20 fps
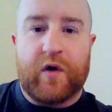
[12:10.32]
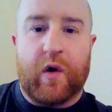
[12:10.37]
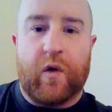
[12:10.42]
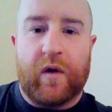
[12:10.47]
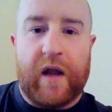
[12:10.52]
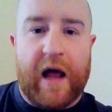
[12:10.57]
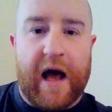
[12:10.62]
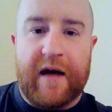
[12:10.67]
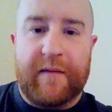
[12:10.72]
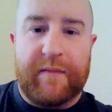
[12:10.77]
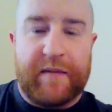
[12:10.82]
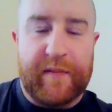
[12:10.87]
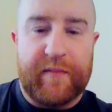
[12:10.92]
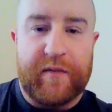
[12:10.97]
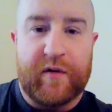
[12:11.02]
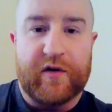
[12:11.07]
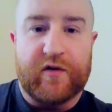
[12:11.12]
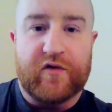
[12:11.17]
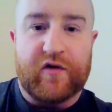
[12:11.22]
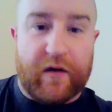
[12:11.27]
don't like
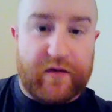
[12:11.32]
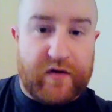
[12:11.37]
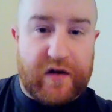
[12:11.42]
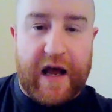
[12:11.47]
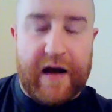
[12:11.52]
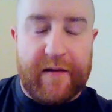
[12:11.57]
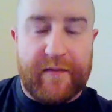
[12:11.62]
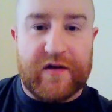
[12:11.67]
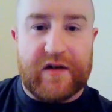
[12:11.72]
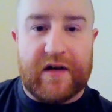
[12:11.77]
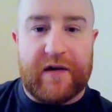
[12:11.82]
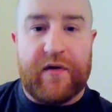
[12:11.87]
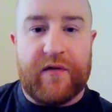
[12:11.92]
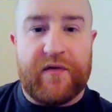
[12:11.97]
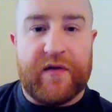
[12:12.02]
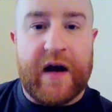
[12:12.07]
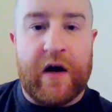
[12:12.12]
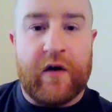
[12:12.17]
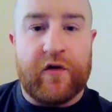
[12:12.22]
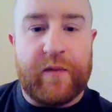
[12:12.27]
people that drop statements and
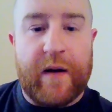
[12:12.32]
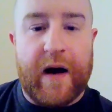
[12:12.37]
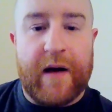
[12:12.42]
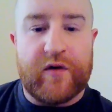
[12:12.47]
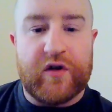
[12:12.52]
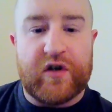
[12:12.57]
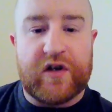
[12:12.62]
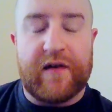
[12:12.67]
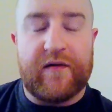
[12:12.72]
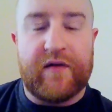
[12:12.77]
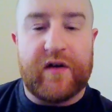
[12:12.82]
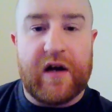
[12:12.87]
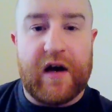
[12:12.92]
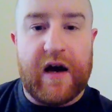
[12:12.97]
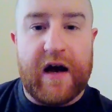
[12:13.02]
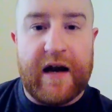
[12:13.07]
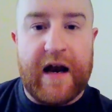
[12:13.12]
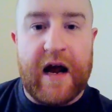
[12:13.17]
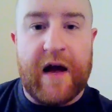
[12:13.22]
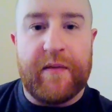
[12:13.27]
everything else, but I'm just giving you
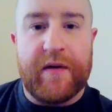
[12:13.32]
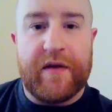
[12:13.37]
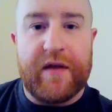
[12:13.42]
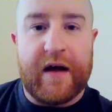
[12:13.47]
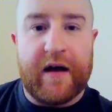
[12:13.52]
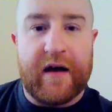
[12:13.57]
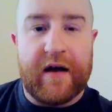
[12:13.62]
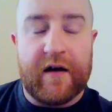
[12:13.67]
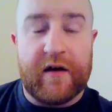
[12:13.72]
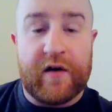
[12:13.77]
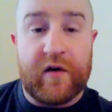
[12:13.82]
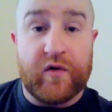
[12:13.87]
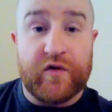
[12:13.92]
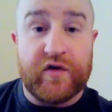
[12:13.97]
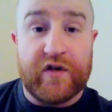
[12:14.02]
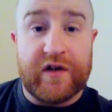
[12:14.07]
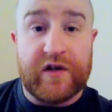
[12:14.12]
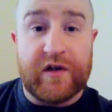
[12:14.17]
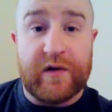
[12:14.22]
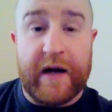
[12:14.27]
an hypothetical
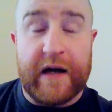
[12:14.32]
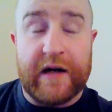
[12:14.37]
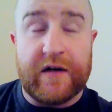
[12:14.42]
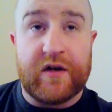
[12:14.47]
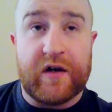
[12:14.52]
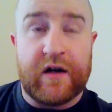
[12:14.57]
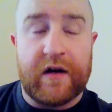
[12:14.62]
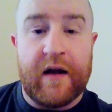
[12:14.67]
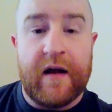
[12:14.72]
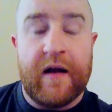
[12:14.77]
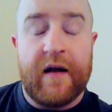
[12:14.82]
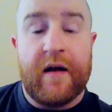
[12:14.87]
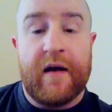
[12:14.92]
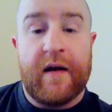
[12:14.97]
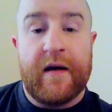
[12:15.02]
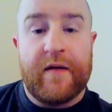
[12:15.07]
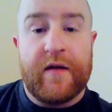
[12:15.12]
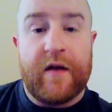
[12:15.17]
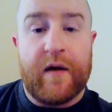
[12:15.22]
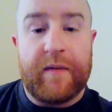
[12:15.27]
situation
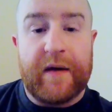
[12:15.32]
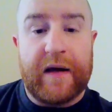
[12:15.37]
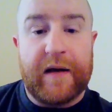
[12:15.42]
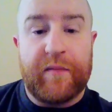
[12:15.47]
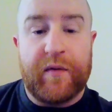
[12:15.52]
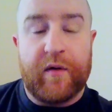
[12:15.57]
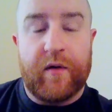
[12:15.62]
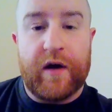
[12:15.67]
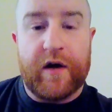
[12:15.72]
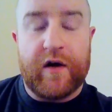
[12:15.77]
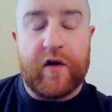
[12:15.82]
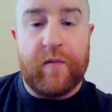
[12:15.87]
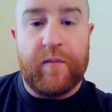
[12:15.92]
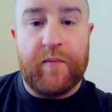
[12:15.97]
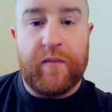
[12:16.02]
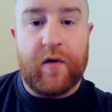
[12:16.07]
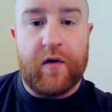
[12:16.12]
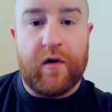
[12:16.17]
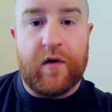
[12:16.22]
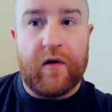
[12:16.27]
that people that
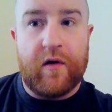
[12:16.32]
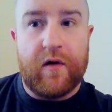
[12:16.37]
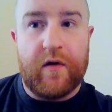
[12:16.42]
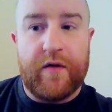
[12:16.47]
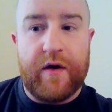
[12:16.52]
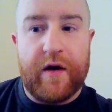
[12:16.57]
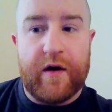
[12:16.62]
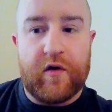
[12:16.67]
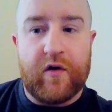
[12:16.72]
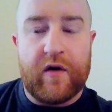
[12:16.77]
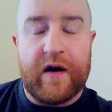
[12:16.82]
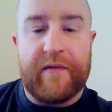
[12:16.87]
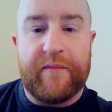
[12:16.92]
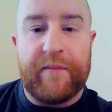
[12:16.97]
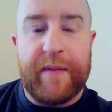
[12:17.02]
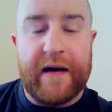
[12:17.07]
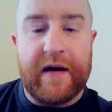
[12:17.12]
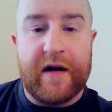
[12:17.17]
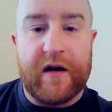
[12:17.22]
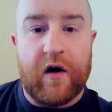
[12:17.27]
could put, that could
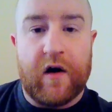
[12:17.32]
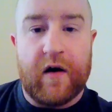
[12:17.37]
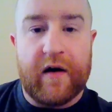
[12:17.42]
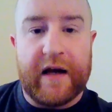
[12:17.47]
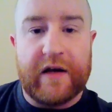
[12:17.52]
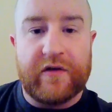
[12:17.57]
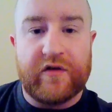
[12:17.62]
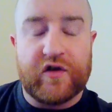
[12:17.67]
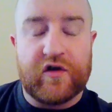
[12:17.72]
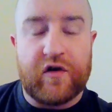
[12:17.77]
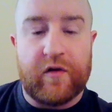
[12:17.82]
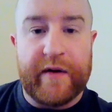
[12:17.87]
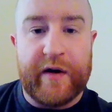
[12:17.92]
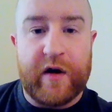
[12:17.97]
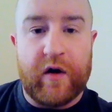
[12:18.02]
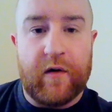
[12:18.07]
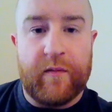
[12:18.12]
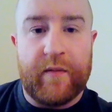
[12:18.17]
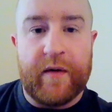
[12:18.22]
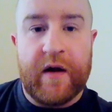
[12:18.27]
have pending court cases
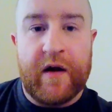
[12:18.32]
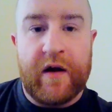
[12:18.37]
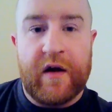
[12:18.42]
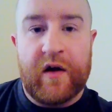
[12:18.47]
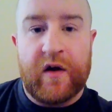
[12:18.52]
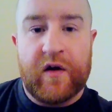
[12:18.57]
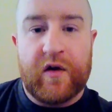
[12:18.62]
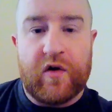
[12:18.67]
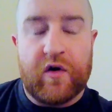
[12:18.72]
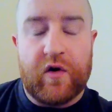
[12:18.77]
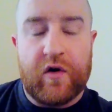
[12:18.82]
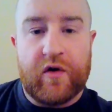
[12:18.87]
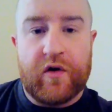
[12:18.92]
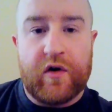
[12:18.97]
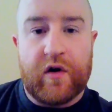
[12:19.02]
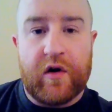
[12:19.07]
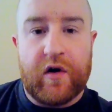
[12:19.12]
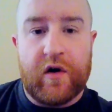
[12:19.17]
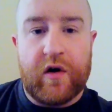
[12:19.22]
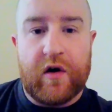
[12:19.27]
coming up,
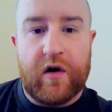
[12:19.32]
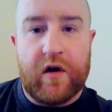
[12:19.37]
could